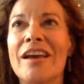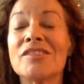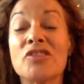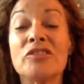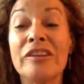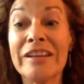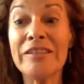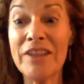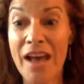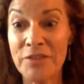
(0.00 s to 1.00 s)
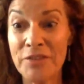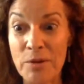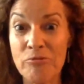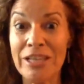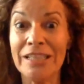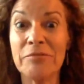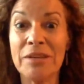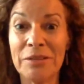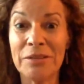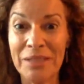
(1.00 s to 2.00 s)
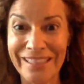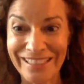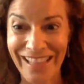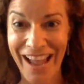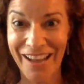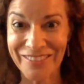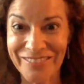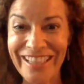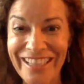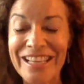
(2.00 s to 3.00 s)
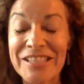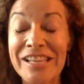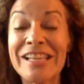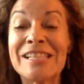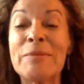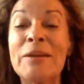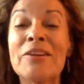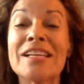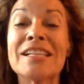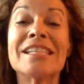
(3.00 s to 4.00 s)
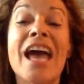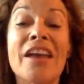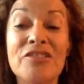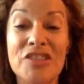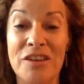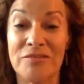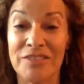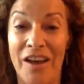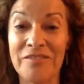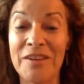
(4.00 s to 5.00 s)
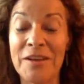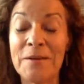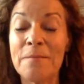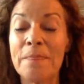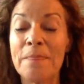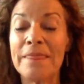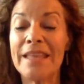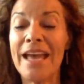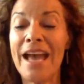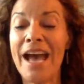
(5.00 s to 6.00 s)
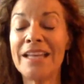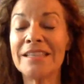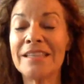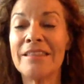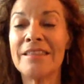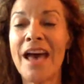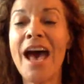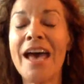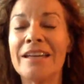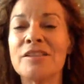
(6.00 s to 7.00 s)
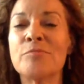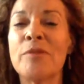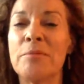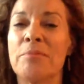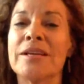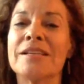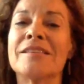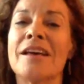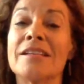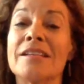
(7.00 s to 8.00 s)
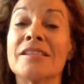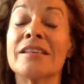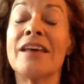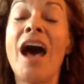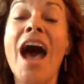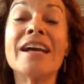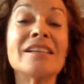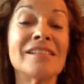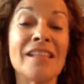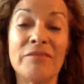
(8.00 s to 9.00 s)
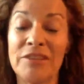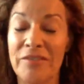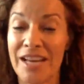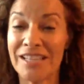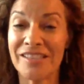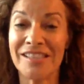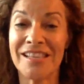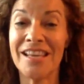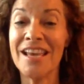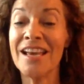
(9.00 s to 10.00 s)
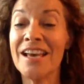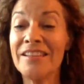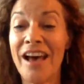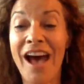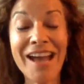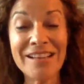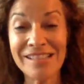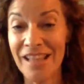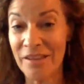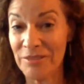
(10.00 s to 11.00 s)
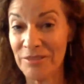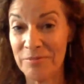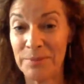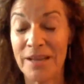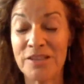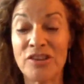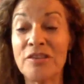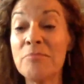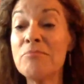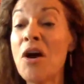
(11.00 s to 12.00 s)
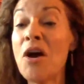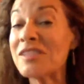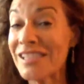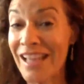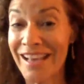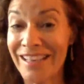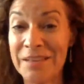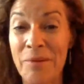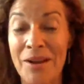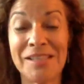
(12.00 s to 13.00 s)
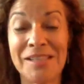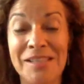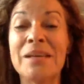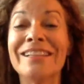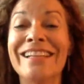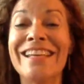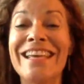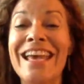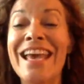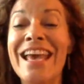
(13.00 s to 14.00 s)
So you don't even have to be really, really, really in love to experience the energy of love. And that is what brings us to the highest level of ecstasy, the highest level of pleasure, the most likely possibility